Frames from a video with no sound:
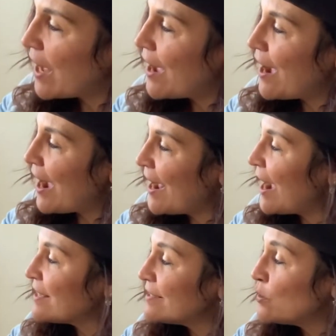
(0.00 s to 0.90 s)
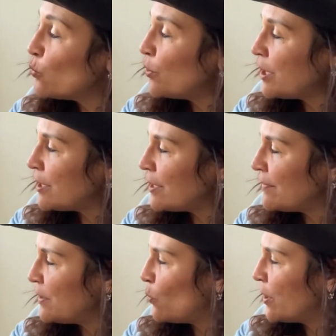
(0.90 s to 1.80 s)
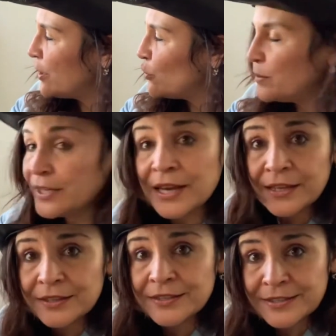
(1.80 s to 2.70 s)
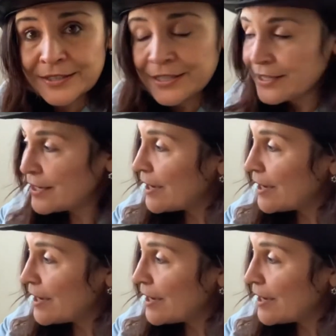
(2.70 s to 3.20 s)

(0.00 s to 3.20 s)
I asked the wind if he wanted to be like the sea,